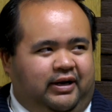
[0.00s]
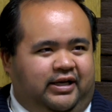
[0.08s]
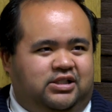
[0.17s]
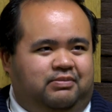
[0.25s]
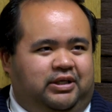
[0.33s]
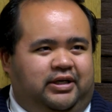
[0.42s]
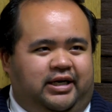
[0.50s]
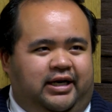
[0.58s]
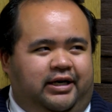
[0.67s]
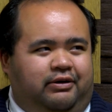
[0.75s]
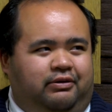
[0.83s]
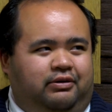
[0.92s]
would ask me. Like, I
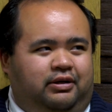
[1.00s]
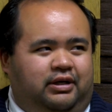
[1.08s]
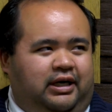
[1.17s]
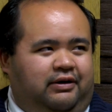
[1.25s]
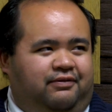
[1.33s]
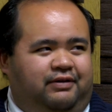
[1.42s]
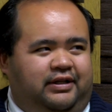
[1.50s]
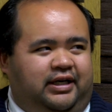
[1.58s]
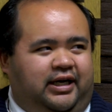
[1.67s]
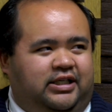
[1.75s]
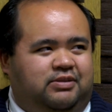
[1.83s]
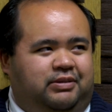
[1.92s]
had a friend
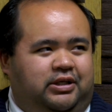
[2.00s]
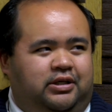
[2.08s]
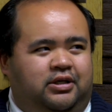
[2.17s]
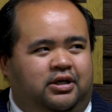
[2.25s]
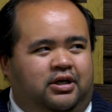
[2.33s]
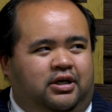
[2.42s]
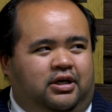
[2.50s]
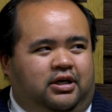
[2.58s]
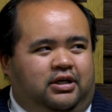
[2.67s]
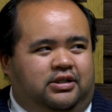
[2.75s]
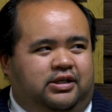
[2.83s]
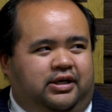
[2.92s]
that asked me
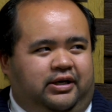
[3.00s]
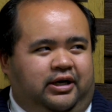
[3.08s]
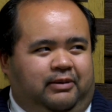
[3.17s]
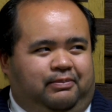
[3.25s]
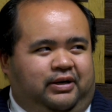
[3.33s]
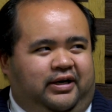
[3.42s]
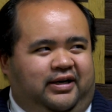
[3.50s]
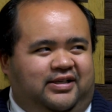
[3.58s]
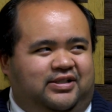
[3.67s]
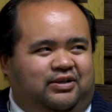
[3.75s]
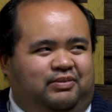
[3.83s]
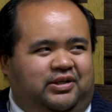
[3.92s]
to help write an
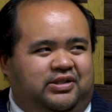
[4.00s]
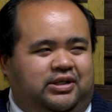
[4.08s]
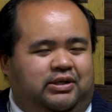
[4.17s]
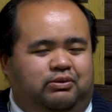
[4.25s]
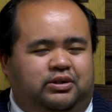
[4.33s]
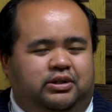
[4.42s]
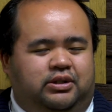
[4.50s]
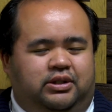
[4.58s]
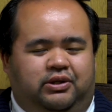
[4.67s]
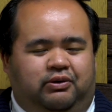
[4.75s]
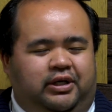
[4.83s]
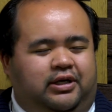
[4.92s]
essay, because he was,
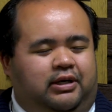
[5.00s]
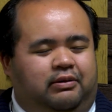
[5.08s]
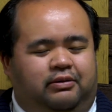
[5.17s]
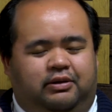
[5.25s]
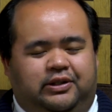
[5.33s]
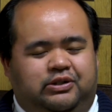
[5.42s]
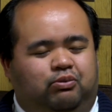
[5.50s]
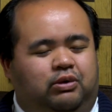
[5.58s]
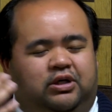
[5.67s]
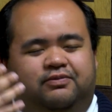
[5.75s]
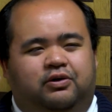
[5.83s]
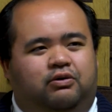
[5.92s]
you know, he got these
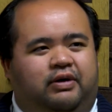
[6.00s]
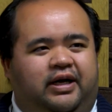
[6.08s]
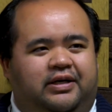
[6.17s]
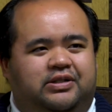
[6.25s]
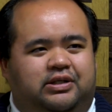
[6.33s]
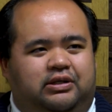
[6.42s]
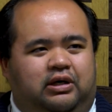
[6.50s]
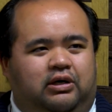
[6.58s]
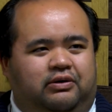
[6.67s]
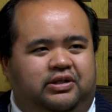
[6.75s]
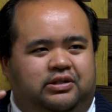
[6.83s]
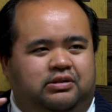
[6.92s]
wonderful grades and
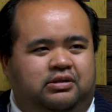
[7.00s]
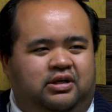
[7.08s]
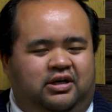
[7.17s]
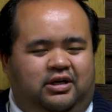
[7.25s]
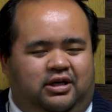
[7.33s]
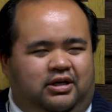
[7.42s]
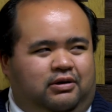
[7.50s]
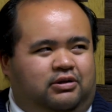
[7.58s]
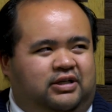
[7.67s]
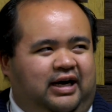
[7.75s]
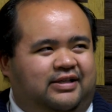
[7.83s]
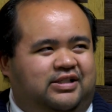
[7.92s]
all these
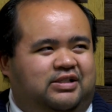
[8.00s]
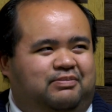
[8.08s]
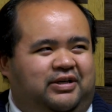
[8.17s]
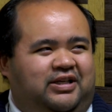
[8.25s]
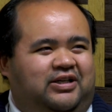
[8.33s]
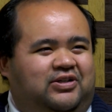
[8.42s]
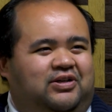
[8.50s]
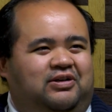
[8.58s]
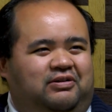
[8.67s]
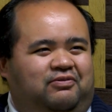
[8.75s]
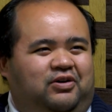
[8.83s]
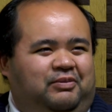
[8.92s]
classes, but he
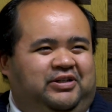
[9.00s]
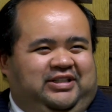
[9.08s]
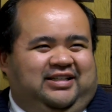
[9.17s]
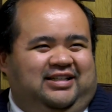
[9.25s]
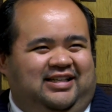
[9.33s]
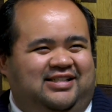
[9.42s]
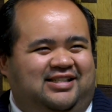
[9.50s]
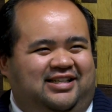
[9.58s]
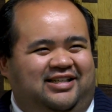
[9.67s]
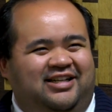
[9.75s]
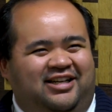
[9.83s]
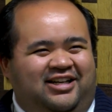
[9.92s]
couldn't formulate an
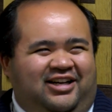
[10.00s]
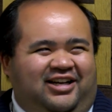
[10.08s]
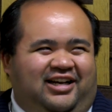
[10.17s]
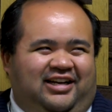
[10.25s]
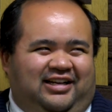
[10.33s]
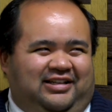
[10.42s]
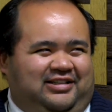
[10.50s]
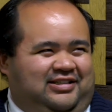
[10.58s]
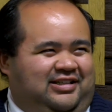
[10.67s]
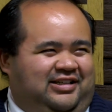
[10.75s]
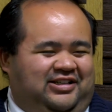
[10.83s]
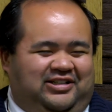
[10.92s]
essay.
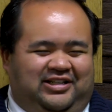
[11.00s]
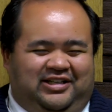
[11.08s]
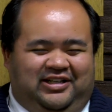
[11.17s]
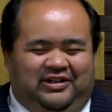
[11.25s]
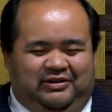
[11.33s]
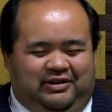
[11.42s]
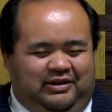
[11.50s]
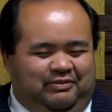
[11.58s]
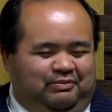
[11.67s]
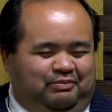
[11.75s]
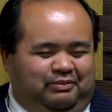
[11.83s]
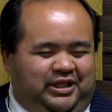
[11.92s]
And
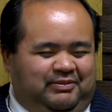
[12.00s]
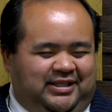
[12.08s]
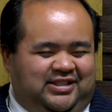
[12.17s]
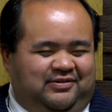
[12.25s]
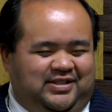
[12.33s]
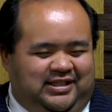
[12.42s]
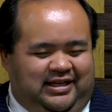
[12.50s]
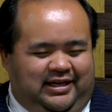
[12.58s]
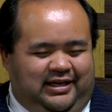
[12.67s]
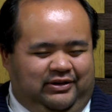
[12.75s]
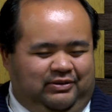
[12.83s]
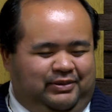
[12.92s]
me myself as an
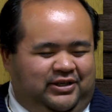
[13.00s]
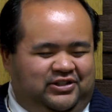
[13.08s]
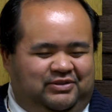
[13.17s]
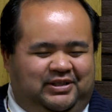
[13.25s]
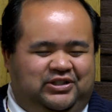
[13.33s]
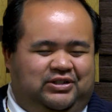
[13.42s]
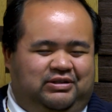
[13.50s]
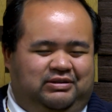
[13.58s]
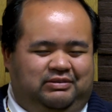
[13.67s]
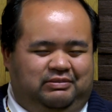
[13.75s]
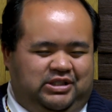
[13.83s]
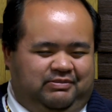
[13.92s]
anthropology major,
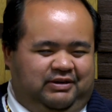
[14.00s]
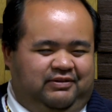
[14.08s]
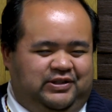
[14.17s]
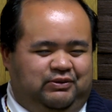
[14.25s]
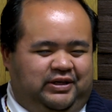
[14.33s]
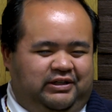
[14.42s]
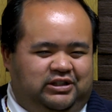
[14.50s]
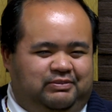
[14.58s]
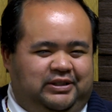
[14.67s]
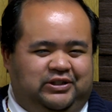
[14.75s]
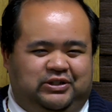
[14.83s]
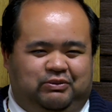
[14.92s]
and some of my friends were English
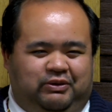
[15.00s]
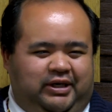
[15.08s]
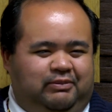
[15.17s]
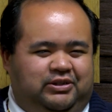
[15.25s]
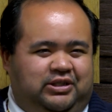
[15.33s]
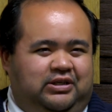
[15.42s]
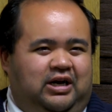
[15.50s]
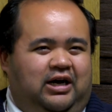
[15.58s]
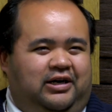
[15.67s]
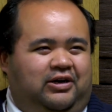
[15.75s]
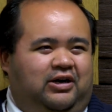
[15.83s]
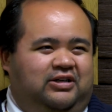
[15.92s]
majors, we were able to
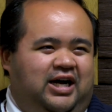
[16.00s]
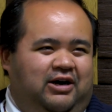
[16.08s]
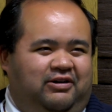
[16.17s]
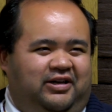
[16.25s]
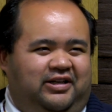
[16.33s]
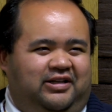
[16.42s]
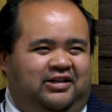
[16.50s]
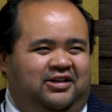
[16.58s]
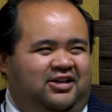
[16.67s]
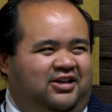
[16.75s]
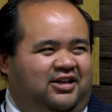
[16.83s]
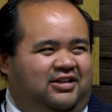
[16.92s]
knock it all out. And
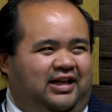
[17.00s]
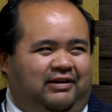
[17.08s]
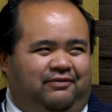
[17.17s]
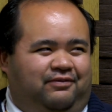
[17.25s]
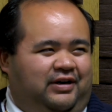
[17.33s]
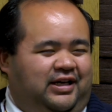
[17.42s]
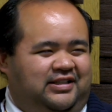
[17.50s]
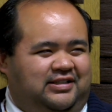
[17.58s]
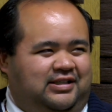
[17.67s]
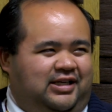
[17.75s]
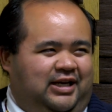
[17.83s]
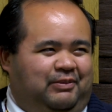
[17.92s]
that
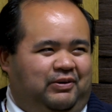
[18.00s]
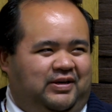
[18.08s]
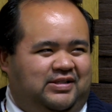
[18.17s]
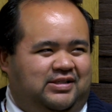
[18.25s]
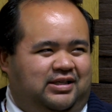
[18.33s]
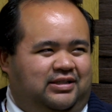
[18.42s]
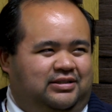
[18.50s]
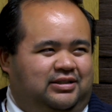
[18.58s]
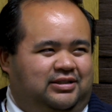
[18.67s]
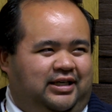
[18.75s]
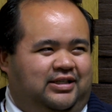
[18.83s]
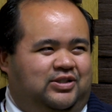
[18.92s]
friend came to us
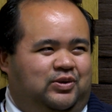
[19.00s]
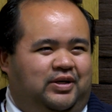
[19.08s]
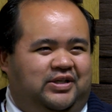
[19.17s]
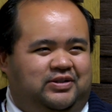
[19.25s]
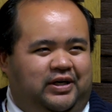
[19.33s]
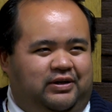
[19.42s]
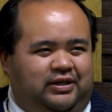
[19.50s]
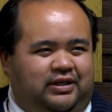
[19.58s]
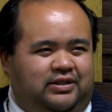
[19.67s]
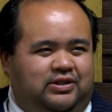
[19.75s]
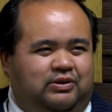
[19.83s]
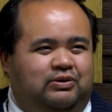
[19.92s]
like 2 days later,
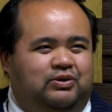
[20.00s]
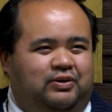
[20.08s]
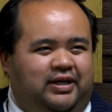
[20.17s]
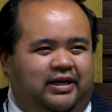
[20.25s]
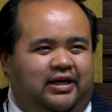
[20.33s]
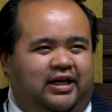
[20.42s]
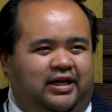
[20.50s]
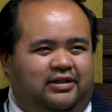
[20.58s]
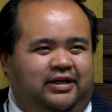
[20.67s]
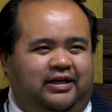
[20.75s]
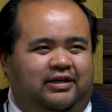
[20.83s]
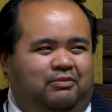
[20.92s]
like, you do that
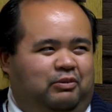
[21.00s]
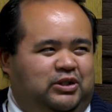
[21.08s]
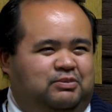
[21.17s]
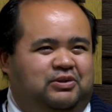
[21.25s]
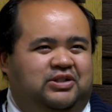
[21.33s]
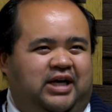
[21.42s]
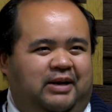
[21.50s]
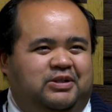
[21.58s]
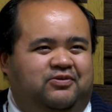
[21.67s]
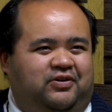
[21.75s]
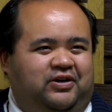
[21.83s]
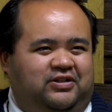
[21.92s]
like multiple
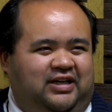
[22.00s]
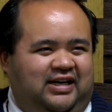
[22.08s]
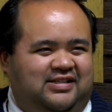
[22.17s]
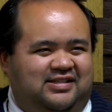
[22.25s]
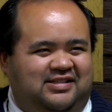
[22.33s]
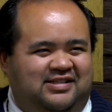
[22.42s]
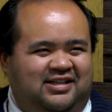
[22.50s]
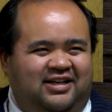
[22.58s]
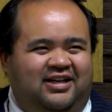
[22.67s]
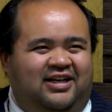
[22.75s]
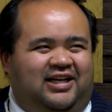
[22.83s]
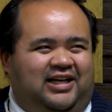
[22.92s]
times for your classes?
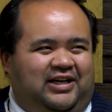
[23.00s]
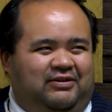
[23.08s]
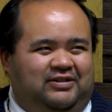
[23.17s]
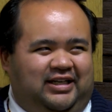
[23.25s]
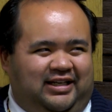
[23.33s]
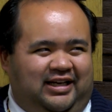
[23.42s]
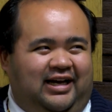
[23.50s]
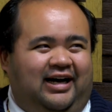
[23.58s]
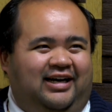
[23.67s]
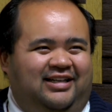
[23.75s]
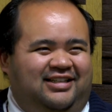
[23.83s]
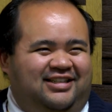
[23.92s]
And we're like,
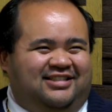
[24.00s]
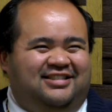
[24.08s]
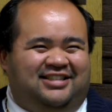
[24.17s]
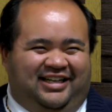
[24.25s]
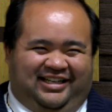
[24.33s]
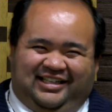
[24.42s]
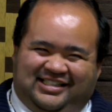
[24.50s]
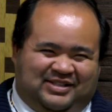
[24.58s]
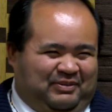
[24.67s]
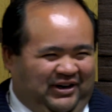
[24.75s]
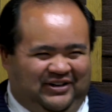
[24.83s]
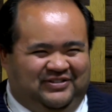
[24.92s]
yeah, like it's
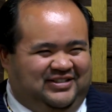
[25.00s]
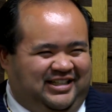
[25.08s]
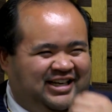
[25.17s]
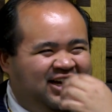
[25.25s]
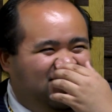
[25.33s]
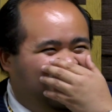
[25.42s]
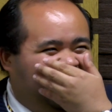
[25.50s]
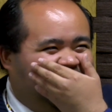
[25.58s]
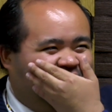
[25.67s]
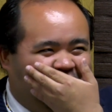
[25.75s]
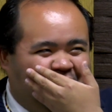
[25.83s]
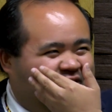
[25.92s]
part of like,
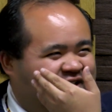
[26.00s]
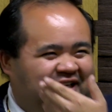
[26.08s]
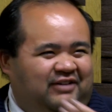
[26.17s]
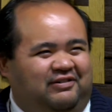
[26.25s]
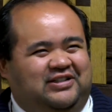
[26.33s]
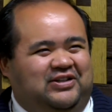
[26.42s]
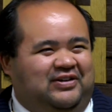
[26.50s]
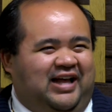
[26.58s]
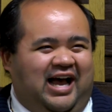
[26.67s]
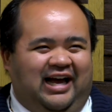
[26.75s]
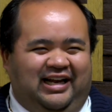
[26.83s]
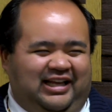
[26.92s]
and like, we could never do
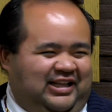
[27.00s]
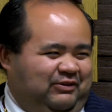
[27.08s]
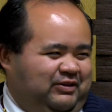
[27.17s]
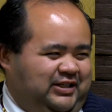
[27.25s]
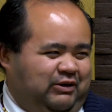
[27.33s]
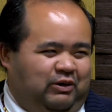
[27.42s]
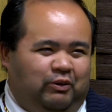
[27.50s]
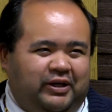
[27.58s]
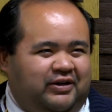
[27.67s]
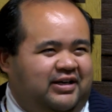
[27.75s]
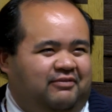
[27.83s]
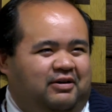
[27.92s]
that. And then we're like, well, we
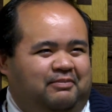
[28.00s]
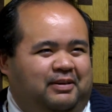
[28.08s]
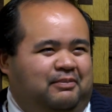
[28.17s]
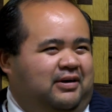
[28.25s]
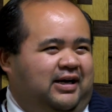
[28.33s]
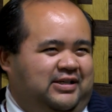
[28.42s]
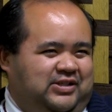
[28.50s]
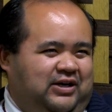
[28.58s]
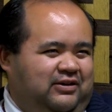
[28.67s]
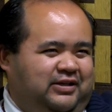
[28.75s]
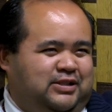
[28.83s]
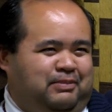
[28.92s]
could never memorize
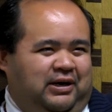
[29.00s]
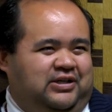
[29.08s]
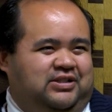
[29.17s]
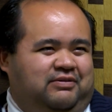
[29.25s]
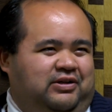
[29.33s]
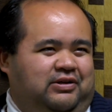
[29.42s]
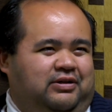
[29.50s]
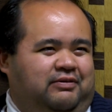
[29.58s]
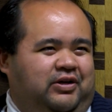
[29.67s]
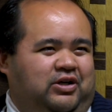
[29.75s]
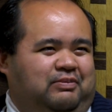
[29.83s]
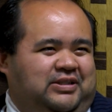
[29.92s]
all these parts of
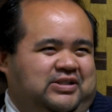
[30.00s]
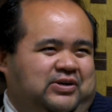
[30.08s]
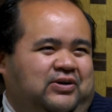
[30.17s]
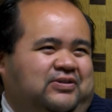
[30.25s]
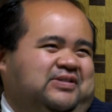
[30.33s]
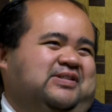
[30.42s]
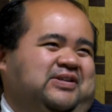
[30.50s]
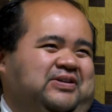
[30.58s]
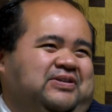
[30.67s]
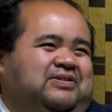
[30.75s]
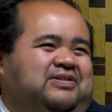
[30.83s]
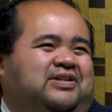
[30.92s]
the human skull.
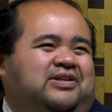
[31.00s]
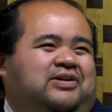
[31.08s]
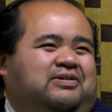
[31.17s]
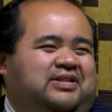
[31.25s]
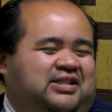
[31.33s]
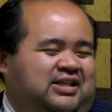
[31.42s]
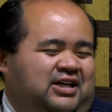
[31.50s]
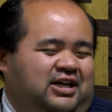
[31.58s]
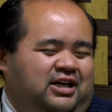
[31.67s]
So, you know, it's